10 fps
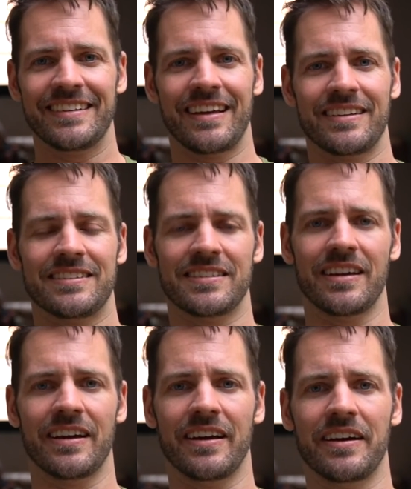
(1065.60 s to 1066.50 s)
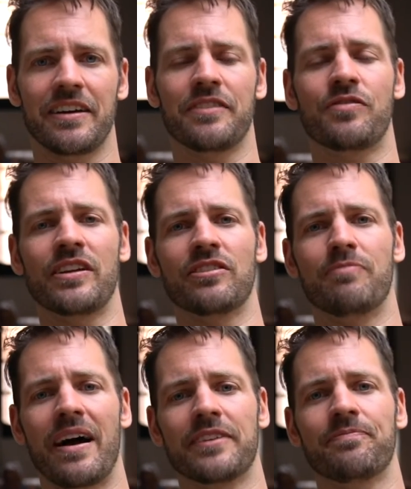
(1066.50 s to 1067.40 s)
That's a friend of
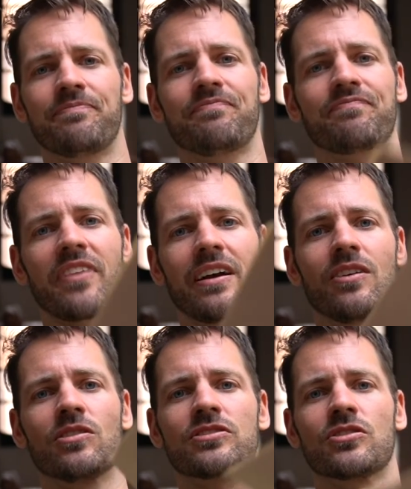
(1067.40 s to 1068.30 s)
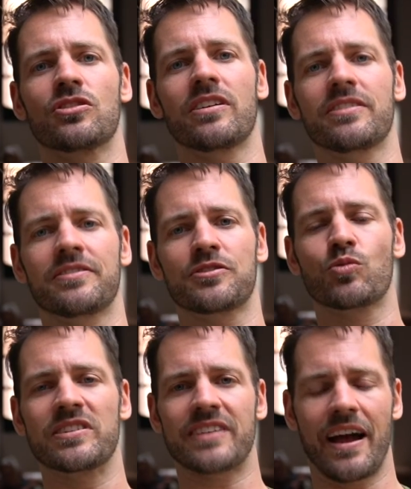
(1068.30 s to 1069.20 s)
mine, also a
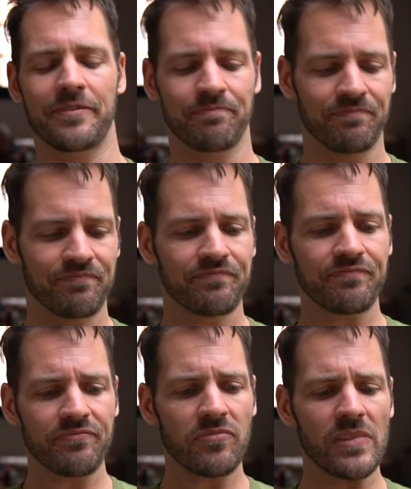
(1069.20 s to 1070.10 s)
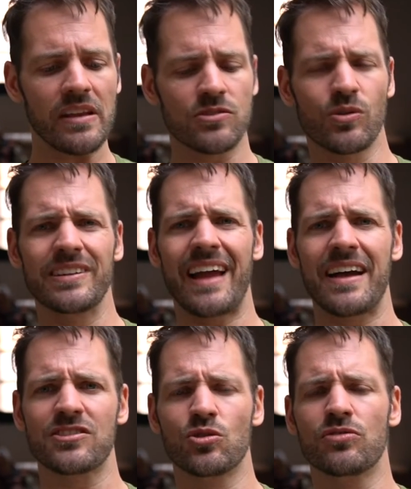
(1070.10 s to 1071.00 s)
Swiss guy. It's really
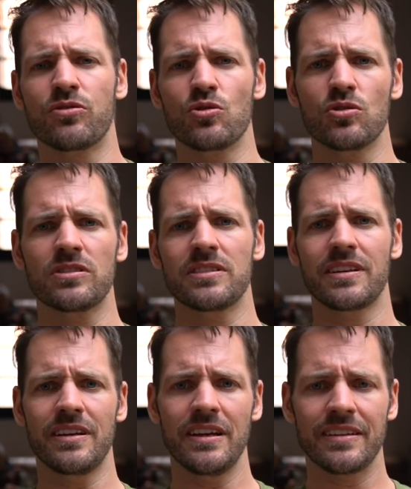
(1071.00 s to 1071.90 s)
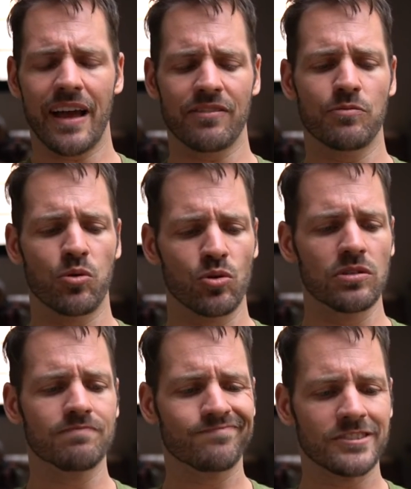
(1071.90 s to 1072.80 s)
nice, good food. They have a
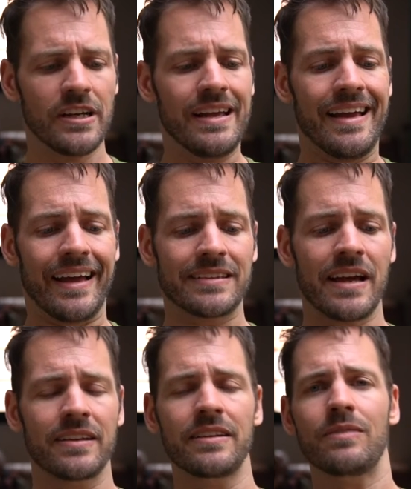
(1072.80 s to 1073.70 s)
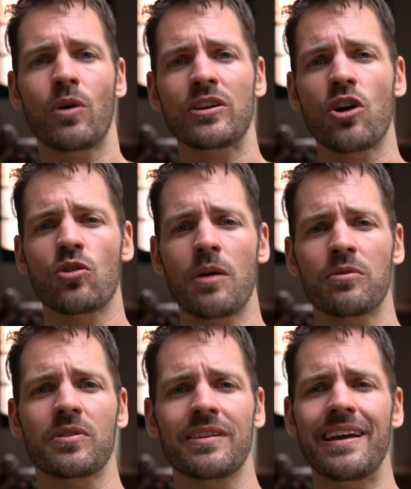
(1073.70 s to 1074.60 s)
pool. And then when you go
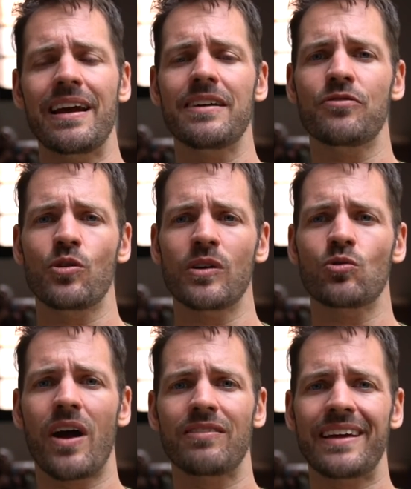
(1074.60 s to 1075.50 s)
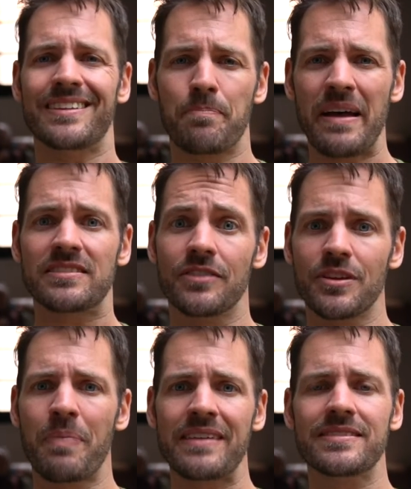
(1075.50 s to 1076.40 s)
Cabo Vela, if you want to have like the best of
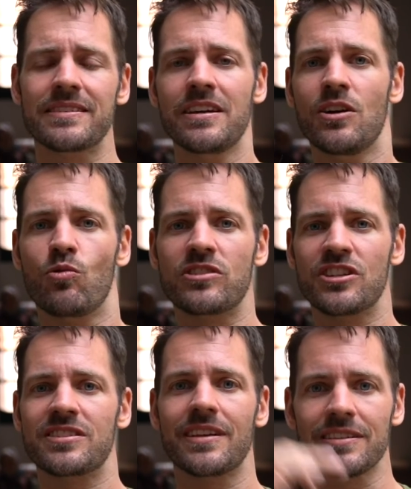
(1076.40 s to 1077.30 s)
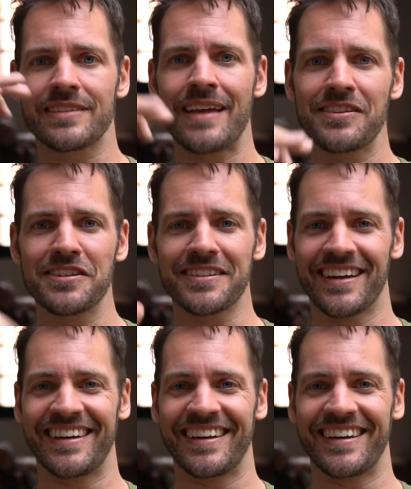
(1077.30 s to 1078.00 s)
the best, which is still standard,